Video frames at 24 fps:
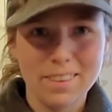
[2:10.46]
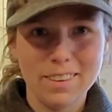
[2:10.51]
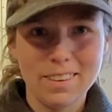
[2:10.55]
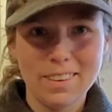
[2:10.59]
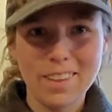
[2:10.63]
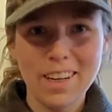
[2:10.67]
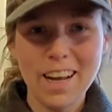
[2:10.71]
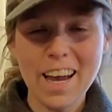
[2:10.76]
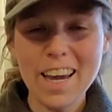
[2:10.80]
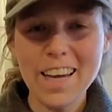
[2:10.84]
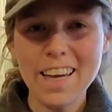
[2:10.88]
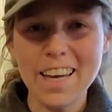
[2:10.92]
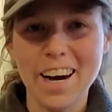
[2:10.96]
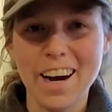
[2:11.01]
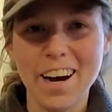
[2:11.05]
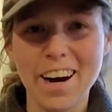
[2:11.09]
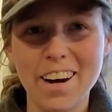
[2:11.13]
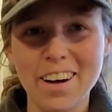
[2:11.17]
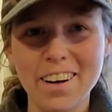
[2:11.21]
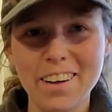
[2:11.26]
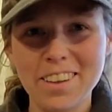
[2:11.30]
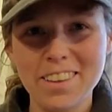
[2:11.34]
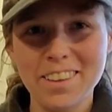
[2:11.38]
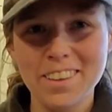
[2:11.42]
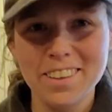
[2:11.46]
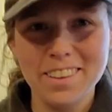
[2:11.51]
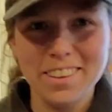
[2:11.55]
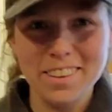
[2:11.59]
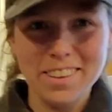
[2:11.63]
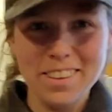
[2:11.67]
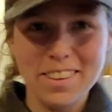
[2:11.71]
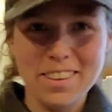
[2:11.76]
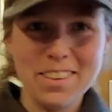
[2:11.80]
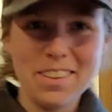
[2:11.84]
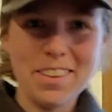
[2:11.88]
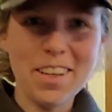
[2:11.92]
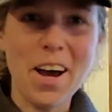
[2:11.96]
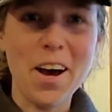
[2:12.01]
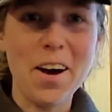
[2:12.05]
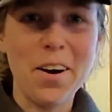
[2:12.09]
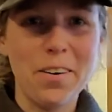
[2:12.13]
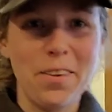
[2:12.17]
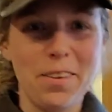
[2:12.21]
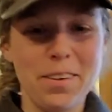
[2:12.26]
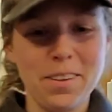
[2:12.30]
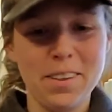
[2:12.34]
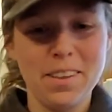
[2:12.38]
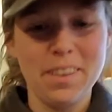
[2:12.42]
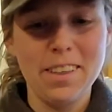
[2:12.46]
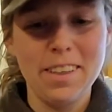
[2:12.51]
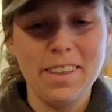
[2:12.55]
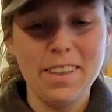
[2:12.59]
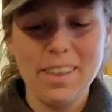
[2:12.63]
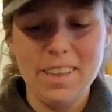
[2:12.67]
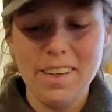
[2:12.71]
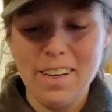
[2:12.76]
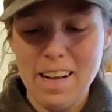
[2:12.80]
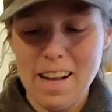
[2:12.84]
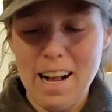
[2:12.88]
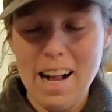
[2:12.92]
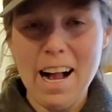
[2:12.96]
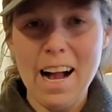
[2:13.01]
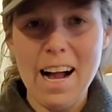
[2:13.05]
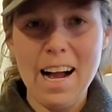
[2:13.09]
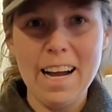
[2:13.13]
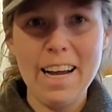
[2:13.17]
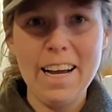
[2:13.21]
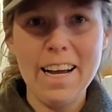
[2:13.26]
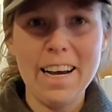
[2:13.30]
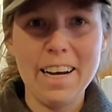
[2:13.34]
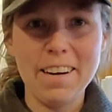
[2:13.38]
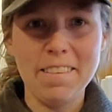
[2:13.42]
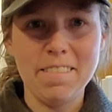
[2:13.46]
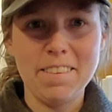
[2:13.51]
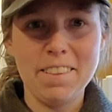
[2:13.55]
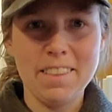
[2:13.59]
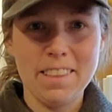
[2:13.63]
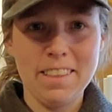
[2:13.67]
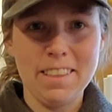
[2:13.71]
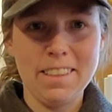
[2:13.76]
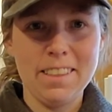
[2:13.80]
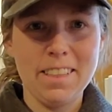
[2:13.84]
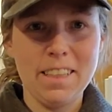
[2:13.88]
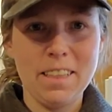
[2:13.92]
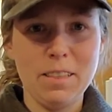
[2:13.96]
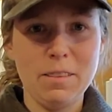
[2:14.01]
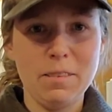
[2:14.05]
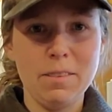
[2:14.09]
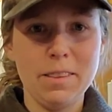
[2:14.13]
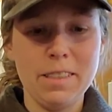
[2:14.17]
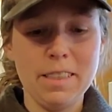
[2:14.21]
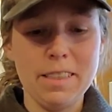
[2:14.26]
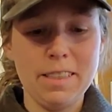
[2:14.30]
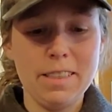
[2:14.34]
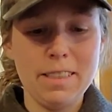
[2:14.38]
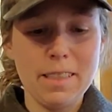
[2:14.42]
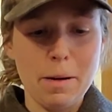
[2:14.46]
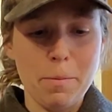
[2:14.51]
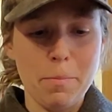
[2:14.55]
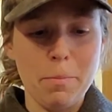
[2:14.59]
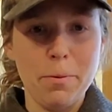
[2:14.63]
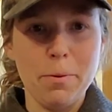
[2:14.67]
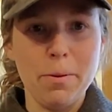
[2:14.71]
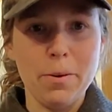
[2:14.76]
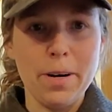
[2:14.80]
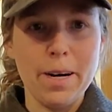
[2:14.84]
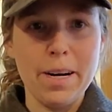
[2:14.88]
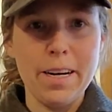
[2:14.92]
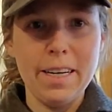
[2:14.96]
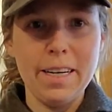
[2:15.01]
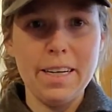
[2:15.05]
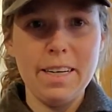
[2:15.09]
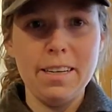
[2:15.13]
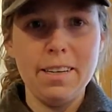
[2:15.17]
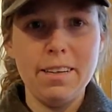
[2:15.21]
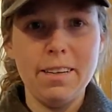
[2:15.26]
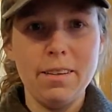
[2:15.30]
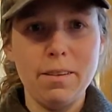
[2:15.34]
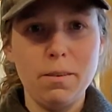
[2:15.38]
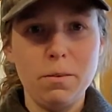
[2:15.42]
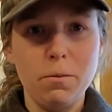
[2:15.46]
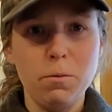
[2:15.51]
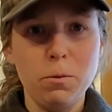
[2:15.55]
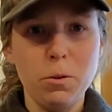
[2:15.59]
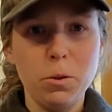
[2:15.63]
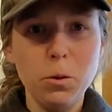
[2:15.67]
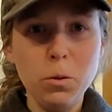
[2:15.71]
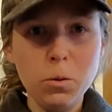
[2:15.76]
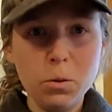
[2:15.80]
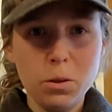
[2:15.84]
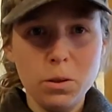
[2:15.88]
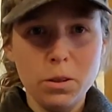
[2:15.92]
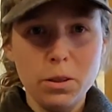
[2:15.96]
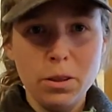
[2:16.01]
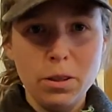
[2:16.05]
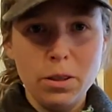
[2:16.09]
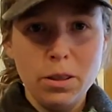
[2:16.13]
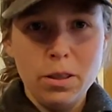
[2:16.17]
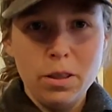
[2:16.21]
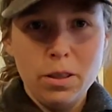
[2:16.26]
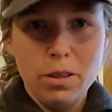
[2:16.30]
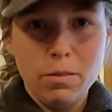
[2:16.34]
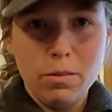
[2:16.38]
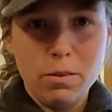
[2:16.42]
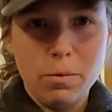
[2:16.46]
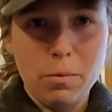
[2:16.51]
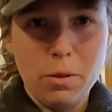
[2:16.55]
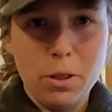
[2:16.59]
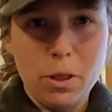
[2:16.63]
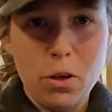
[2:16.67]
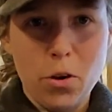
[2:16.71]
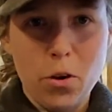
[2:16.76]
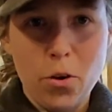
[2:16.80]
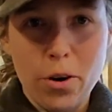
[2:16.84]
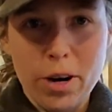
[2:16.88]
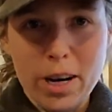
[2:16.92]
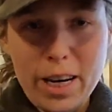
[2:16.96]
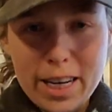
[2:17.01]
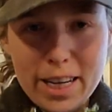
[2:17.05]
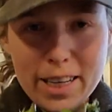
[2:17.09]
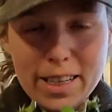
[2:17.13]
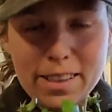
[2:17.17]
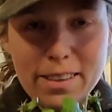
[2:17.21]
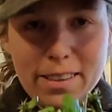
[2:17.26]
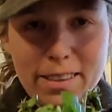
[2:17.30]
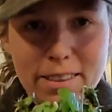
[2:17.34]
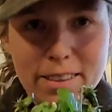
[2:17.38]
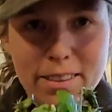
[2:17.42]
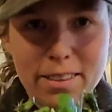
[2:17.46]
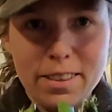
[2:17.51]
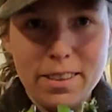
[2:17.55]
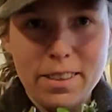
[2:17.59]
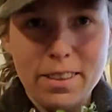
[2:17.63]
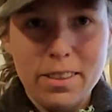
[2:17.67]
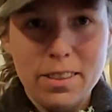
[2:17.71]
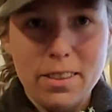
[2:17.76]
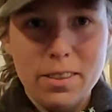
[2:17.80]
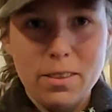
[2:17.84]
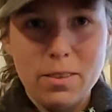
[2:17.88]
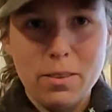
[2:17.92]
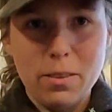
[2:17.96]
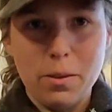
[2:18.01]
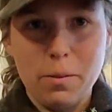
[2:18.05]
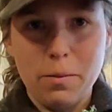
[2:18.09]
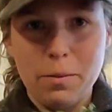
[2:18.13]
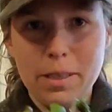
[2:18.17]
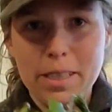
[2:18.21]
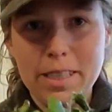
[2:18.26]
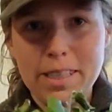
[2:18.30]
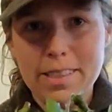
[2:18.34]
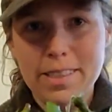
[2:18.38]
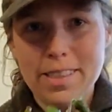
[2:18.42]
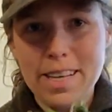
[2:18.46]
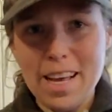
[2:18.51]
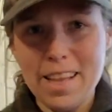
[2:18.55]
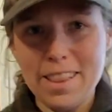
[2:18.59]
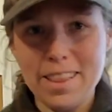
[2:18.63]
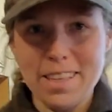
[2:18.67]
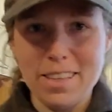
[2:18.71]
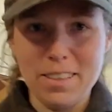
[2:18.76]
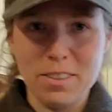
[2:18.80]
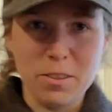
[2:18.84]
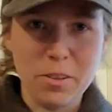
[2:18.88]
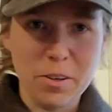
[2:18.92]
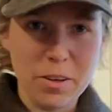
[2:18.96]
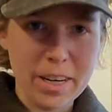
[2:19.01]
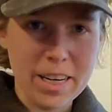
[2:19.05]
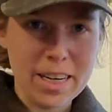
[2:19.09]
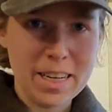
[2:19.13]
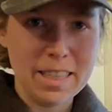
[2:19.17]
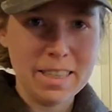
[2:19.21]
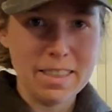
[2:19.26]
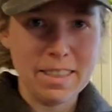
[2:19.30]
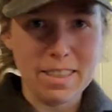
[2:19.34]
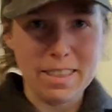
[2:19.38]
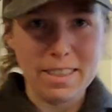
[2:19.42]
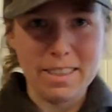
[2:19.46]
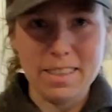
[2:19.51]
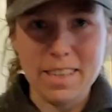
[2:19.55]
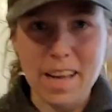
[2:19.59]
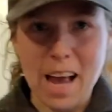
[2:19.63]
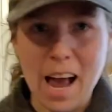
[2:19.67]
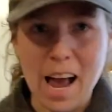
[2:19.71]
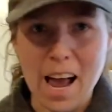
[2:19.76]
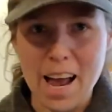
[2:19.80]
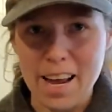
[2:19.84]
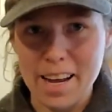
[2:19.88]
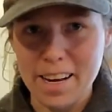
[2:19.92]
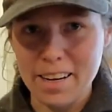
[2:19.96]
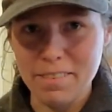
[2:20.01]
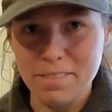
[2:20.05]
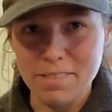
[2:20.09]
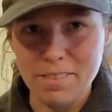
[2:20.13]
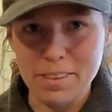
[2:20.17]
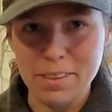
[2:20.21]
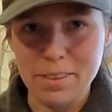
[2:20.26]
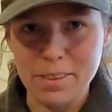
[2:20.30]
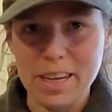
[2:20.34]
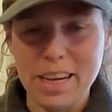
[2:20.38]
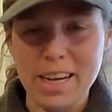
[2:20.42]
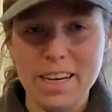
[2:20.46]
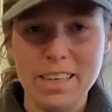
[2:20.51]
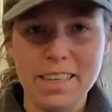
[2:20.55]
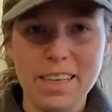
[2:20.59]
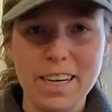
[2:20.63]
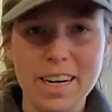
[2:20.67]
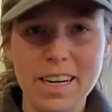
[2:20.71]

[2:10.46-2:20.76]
Hey y'all. So, I have successfully separated the root from the greens. So I'm gonna set these greens aside for later.